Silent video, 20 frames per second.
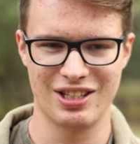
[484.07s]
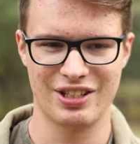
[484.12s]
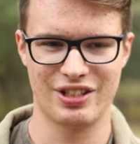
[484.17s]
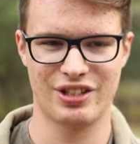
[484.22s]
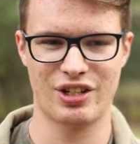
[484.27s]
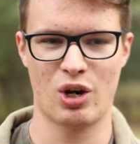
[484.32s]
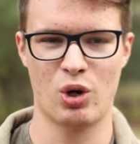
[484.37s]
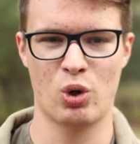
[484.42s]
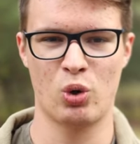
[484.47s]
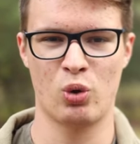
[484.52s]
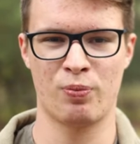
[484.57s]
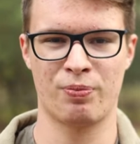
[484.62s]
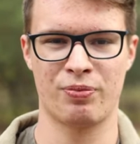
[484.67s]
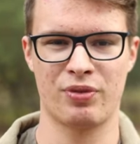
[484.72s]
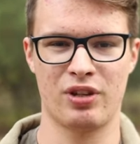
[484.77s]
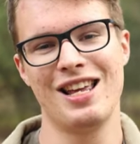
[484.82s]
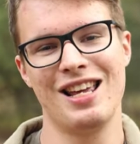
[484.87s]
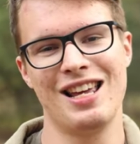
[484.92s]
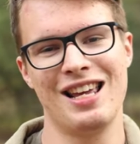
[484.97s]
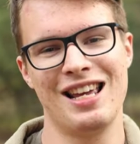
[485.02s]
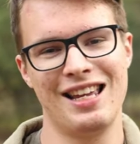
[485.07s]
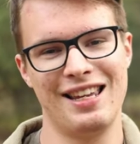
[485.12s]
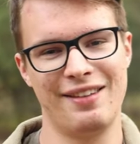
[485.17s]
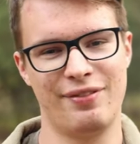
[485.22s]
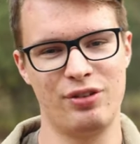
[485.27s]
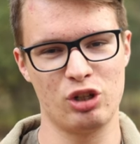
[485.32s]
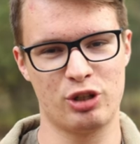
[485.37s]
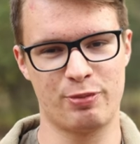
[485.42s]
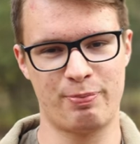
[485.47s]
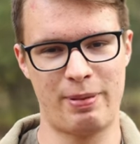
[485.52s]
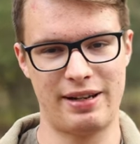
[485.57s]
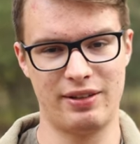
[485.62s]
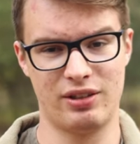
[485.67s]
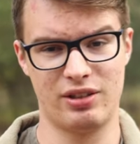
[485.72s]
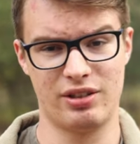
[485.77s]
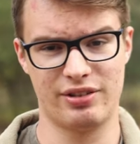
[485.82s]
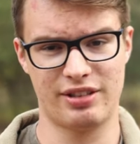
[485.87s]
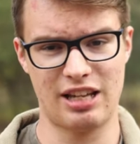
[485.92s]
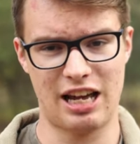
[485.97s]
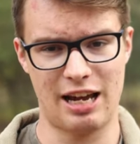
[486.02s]
So if you
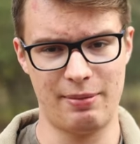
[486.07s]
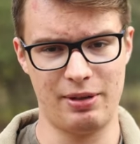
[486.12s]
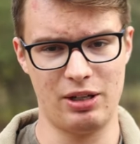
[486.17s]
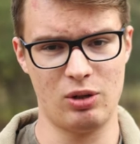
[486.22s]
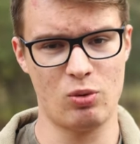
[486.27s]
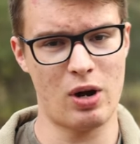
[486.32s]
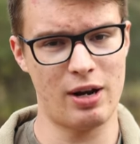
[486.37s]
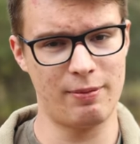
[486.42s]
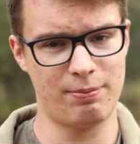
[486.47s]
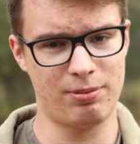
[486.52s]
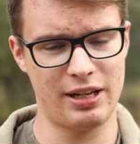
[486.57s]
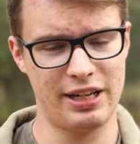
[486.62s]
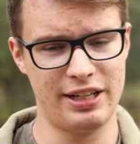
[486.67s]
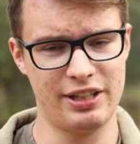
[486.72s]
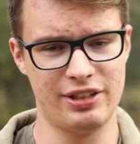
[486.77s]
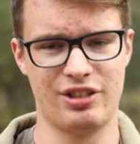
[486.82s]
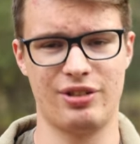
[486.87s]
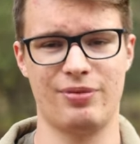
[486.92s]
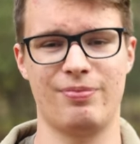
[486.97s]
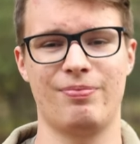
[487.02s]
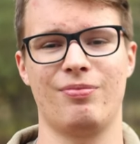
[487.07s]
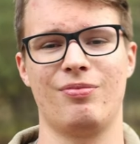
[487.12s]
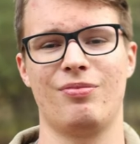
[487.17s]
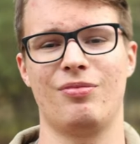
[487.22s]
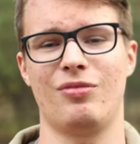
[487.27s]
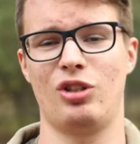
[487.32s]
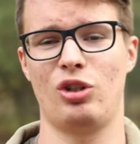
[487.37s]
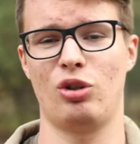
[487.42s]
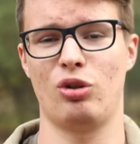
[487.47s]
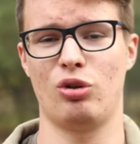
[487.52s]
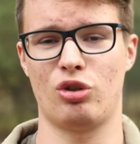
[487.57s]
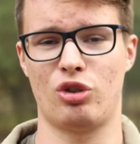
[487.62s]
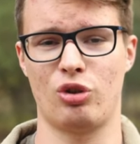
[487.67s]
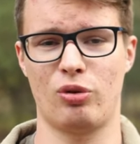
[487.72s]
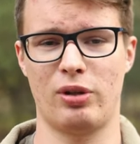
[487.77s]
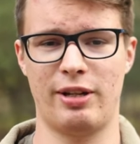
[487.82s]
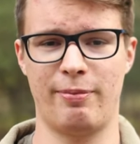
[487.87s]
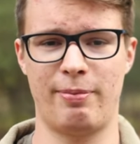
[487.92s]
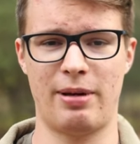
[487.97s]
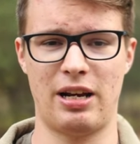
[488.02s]
spend time in one place, you
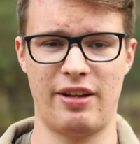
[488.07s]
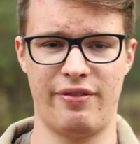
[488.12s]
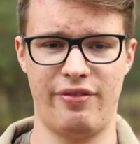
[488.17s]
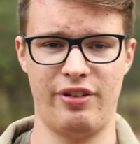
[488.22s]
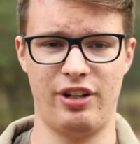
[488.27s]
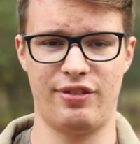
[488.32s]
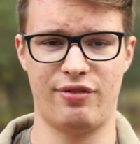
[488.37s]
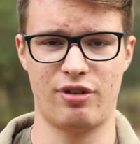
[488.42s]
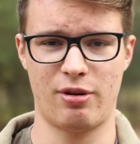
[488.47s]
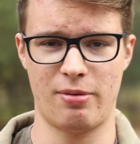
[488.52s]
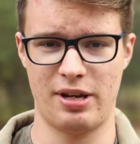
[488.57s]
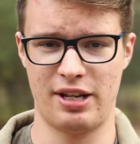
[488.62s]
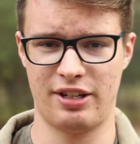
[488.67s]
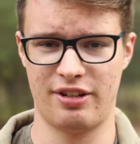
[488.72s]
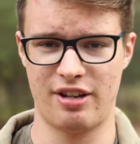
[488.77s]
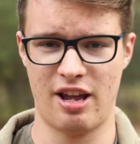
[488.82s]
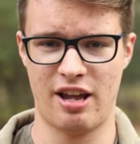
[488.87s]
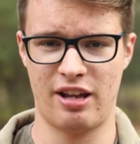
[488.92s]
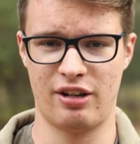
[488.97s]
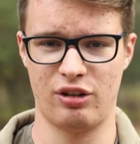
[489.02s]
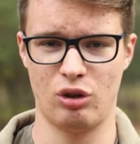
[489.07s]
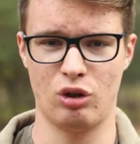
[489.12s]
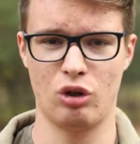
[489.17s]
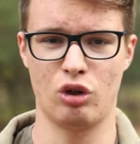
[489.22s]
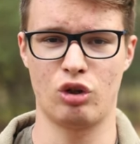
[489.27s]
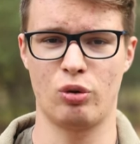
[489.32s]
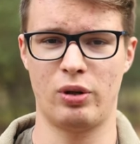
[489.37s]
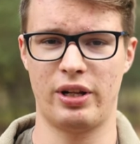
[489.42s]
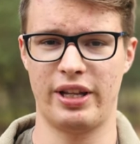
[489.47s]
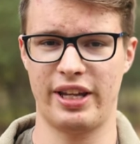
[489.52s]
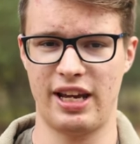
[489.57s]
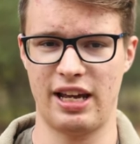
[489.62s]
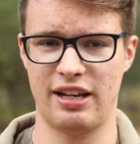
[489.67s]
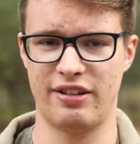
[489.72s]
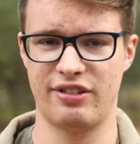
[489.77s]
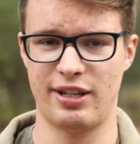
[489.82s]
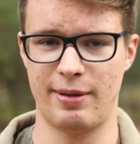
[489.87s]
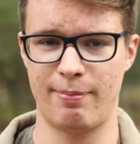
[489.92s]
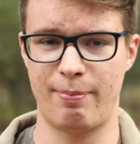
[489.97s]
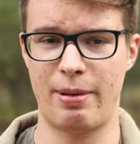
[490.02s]
usually benefit from it and you usually
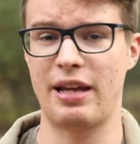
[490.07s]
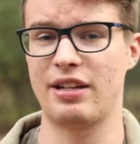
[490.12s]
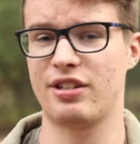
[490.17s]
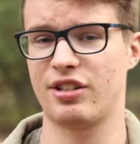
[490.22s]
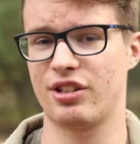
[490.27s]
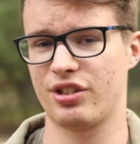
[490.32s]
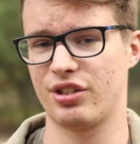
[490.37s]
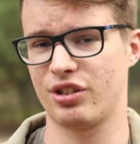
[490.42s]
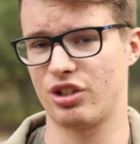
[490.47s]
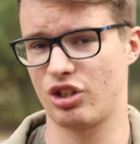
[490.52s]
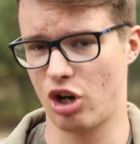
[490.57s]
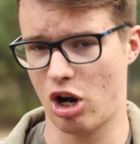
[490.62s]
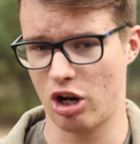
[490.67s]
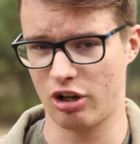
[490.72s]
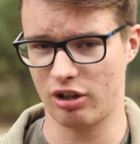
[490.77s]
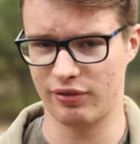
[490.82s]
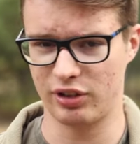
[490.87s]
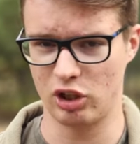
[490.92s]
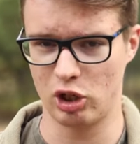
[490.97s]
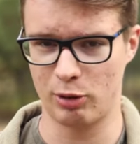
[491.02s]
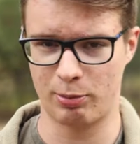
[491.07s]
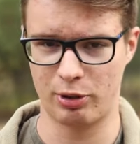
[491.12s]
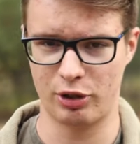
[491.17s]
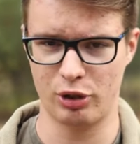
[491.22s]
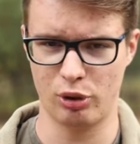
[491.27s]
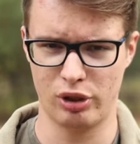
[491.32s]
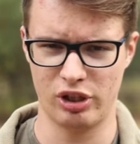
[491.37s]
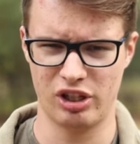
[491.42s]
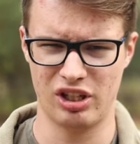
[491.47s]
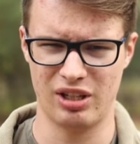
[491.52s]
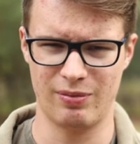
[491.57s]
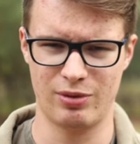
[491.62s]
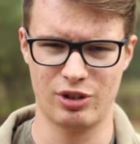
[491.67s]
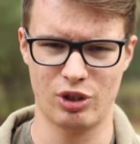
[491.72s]
get the best shot of the opportunity.